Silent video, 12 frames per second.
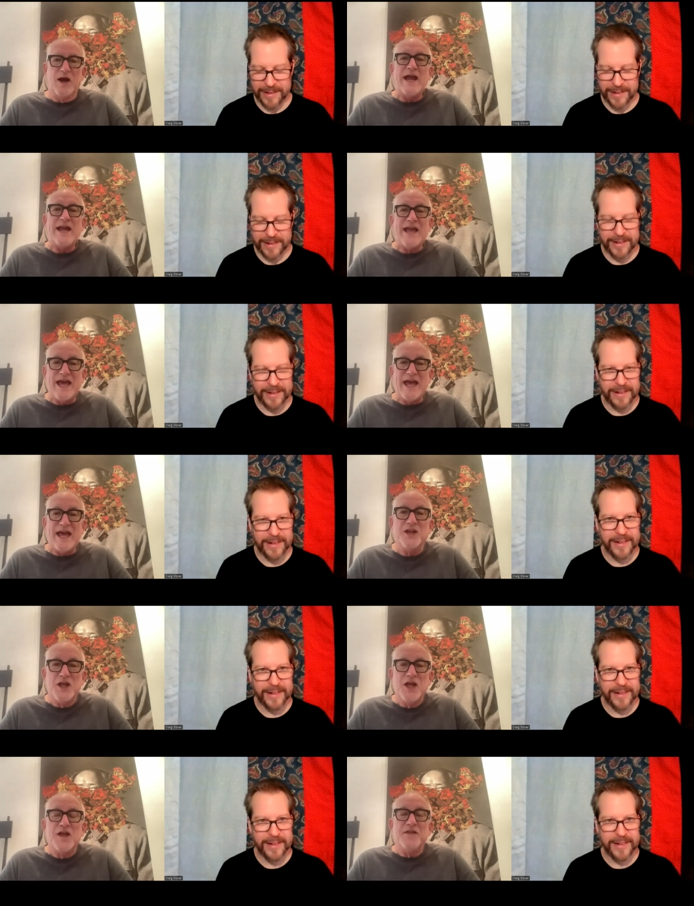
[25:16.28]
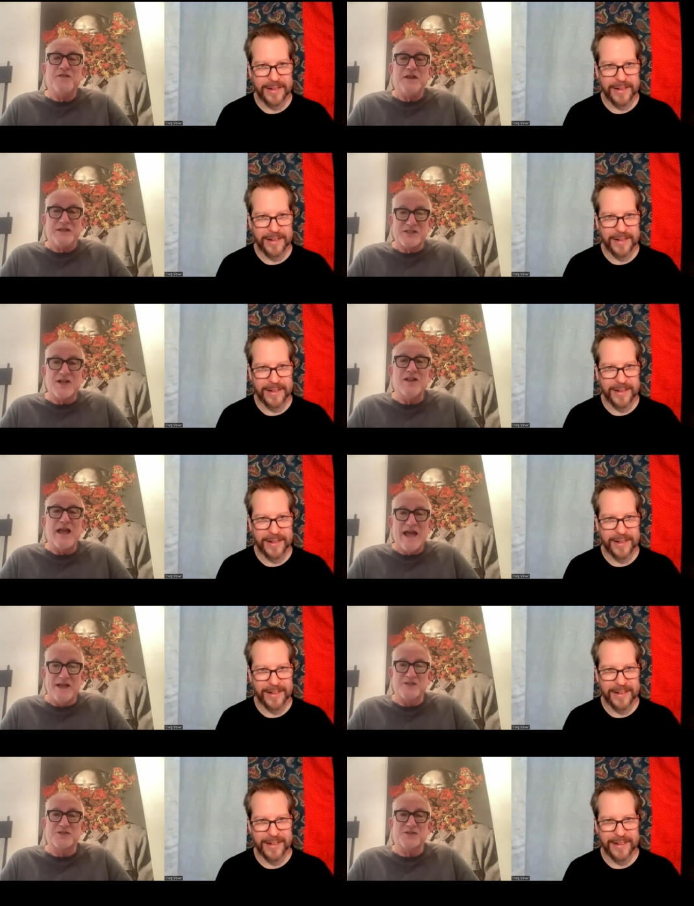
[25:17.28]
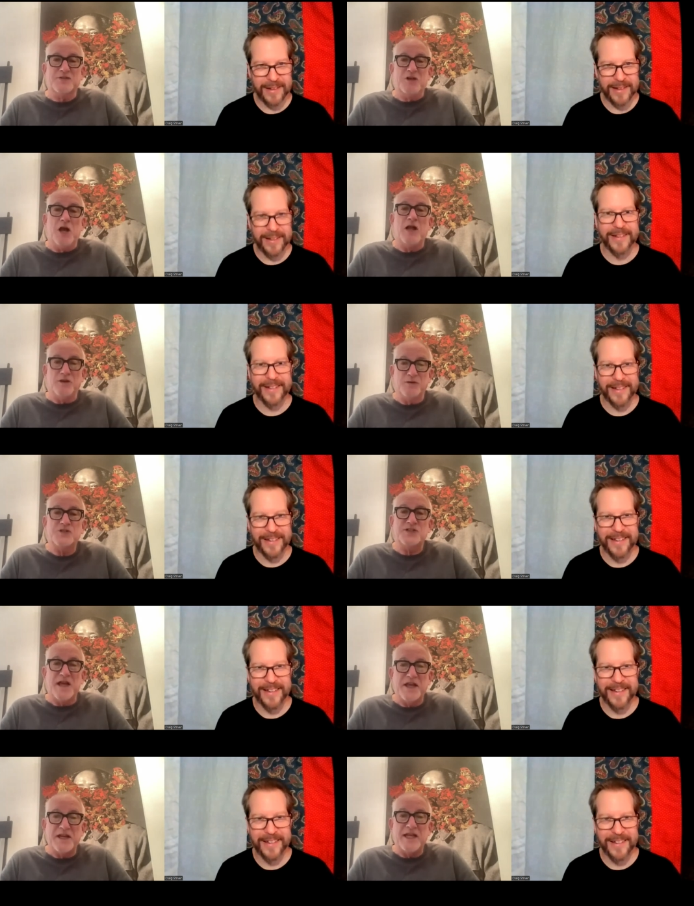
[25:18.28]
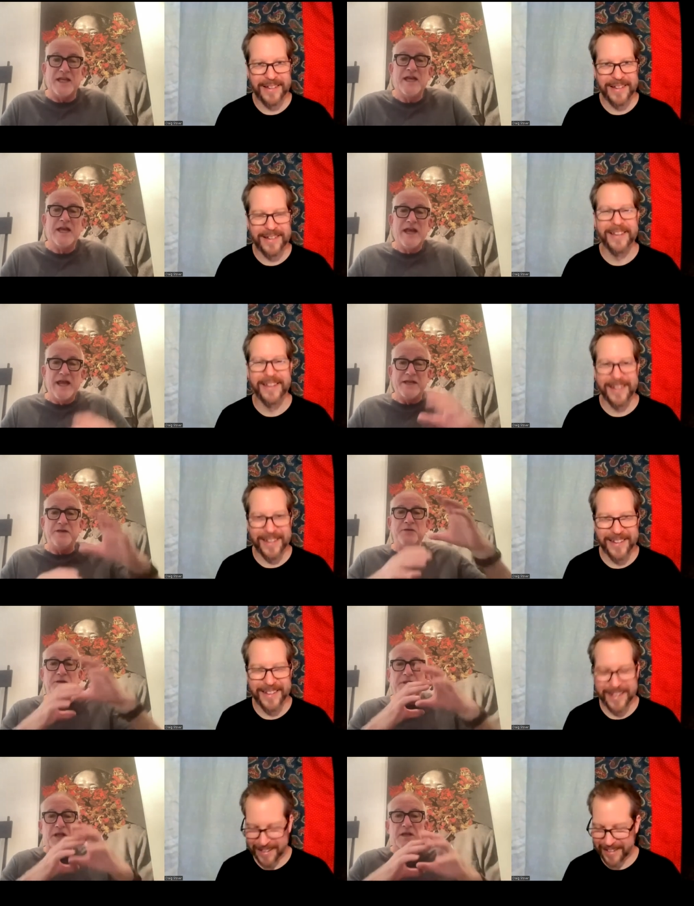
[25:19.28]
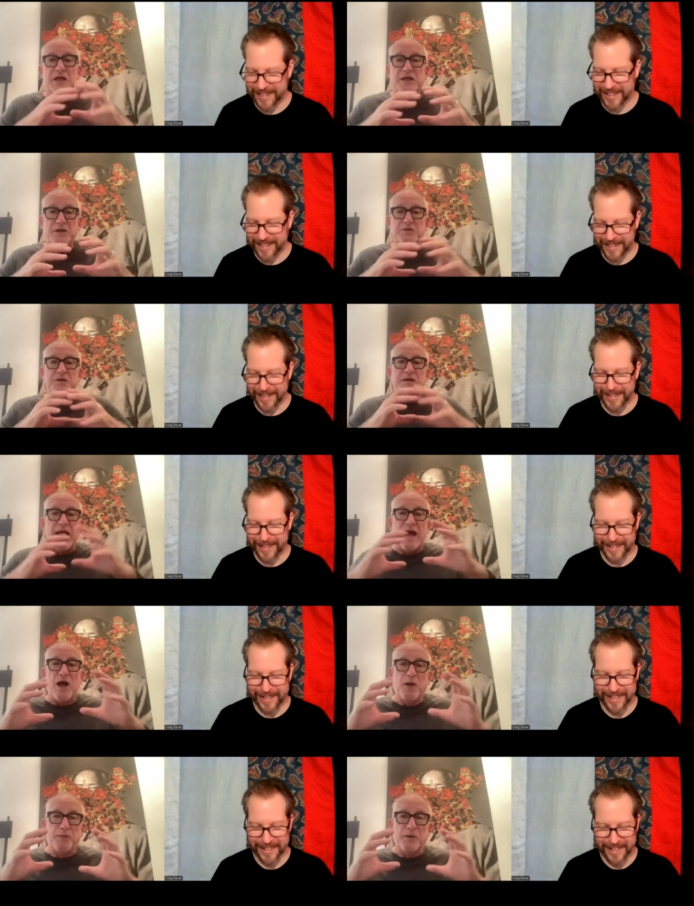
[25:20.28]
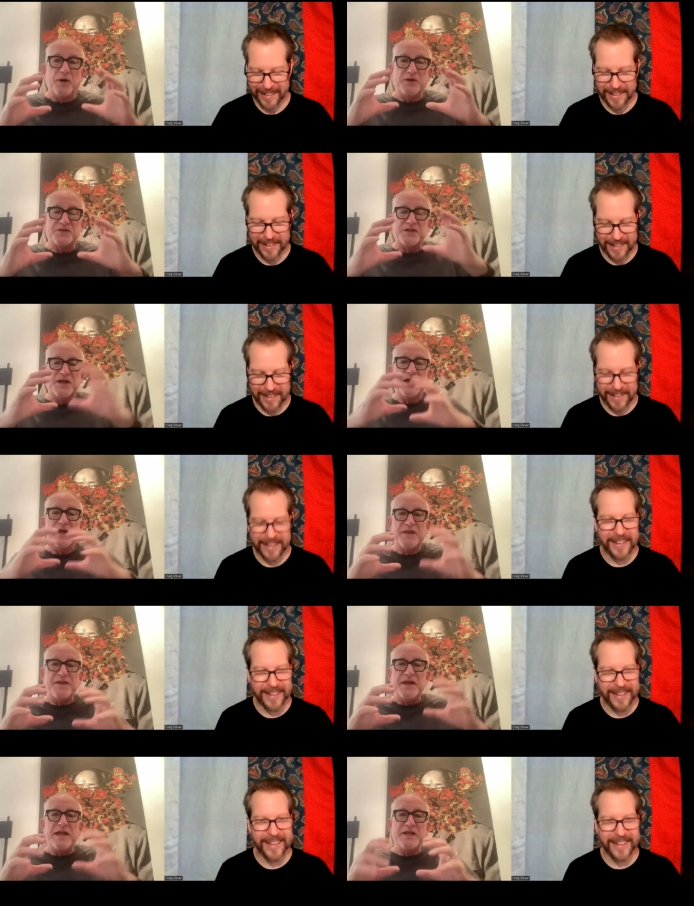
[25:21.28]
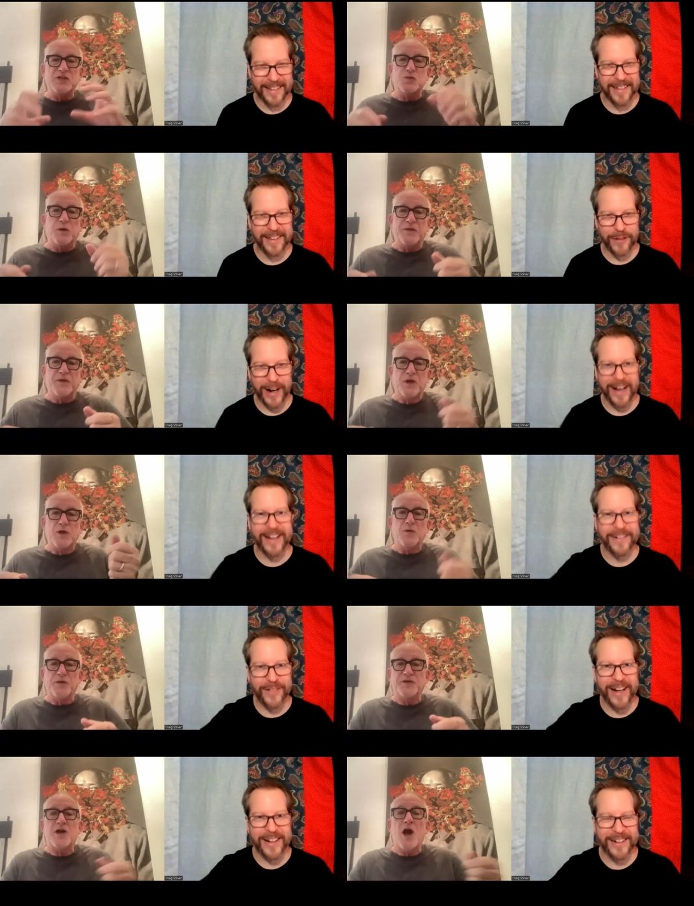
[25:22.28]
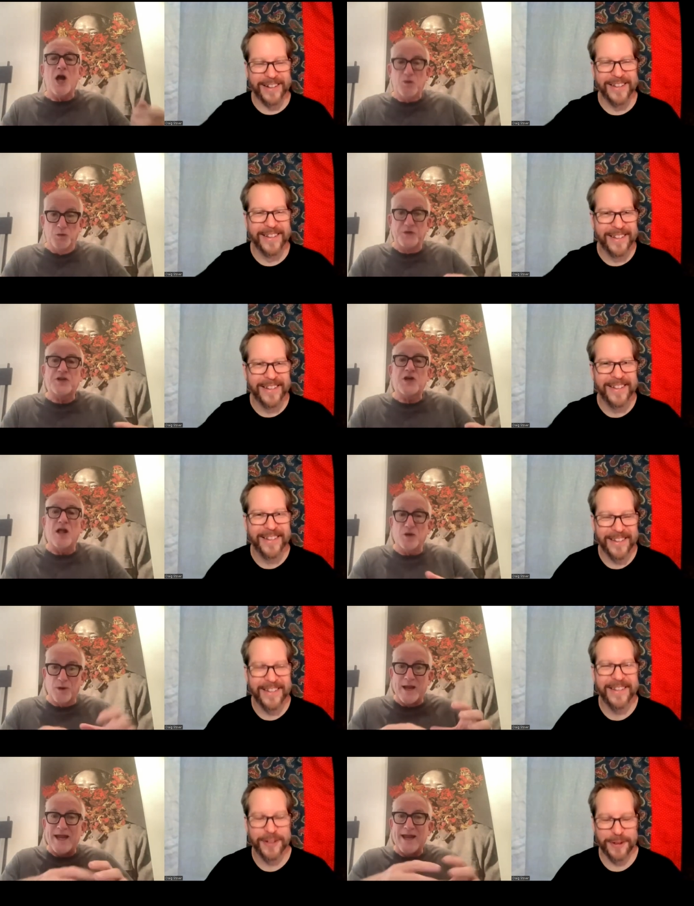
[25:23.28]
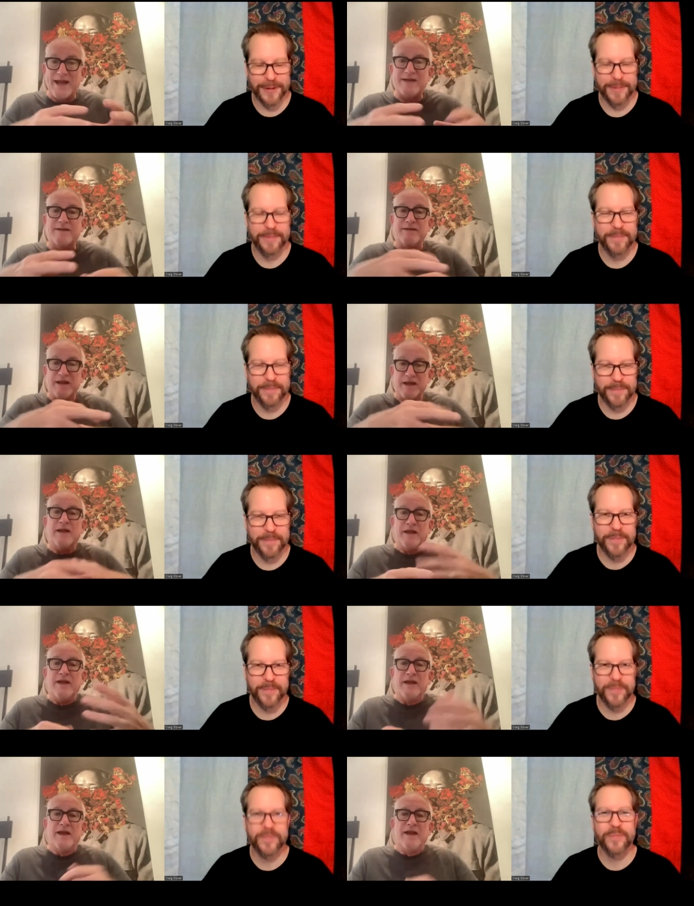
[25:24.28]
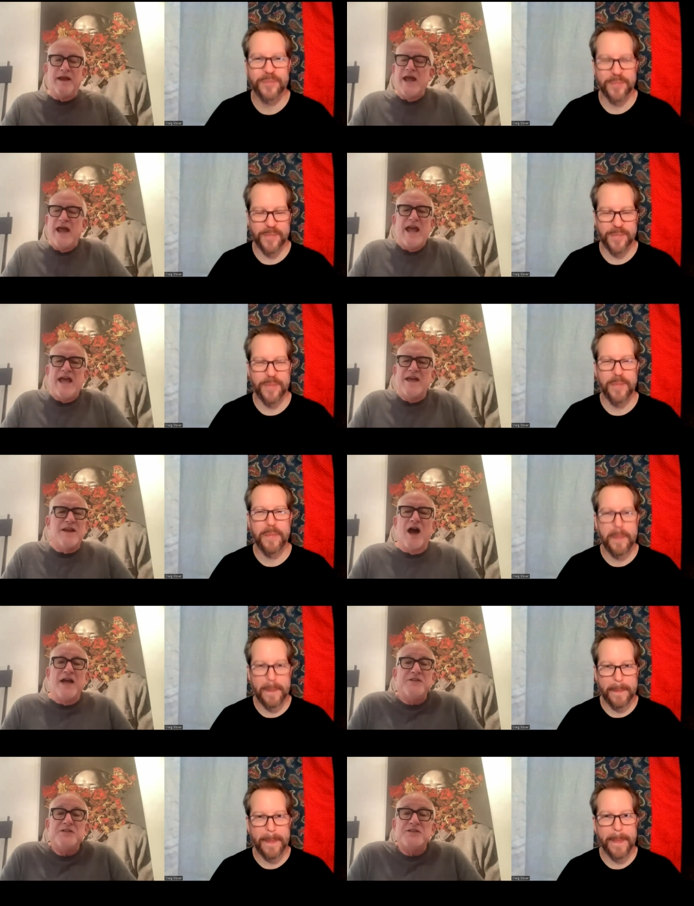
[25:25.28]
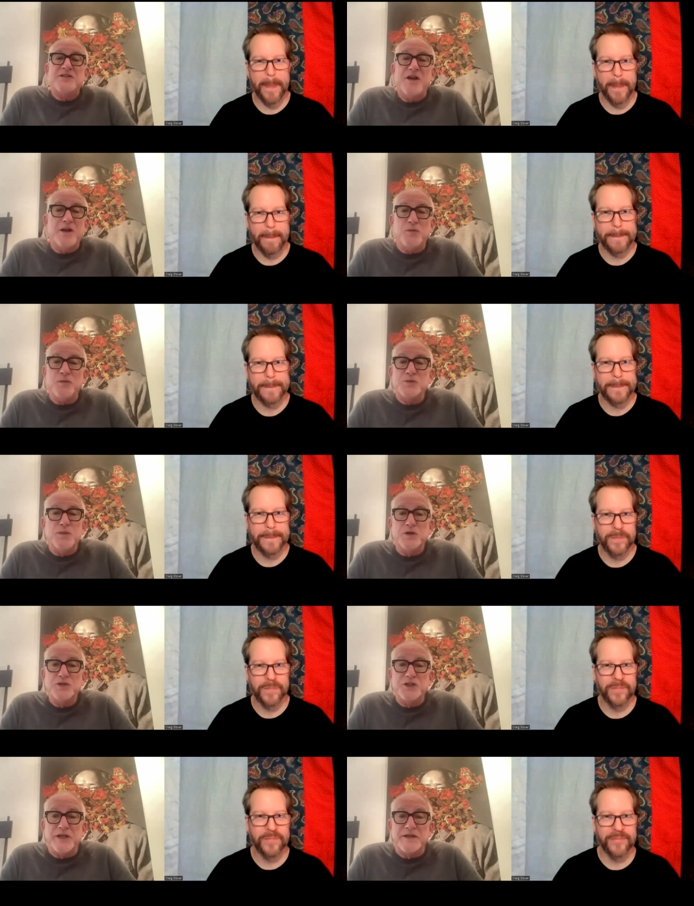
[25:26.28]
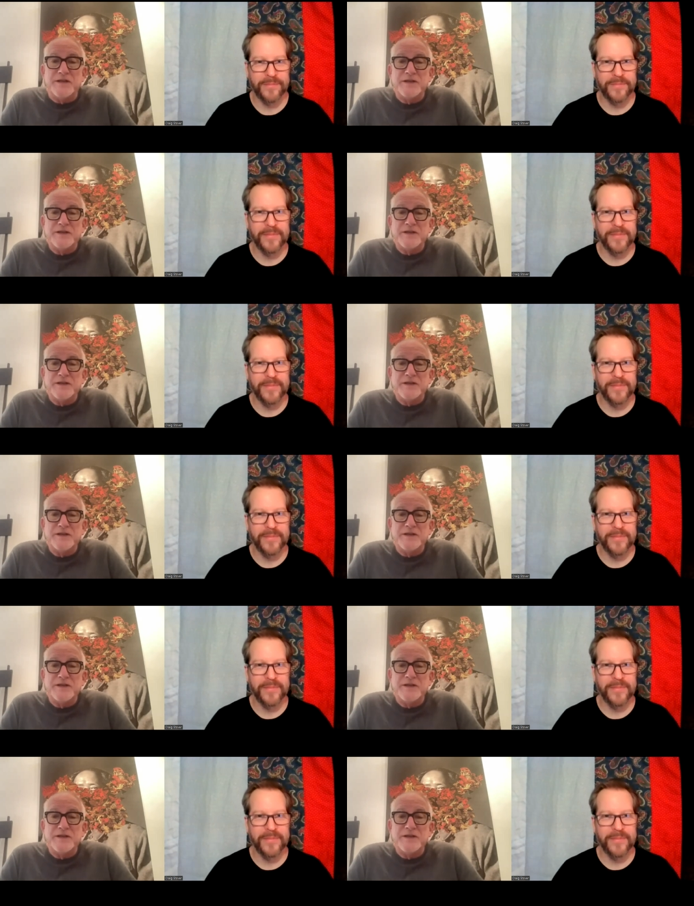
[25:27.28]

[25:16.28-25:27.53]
Speaker 1: I had this class, color study. Uh-huh. You, you, do the Albers things with right, right, with color aid. And I just thought it was bullshit.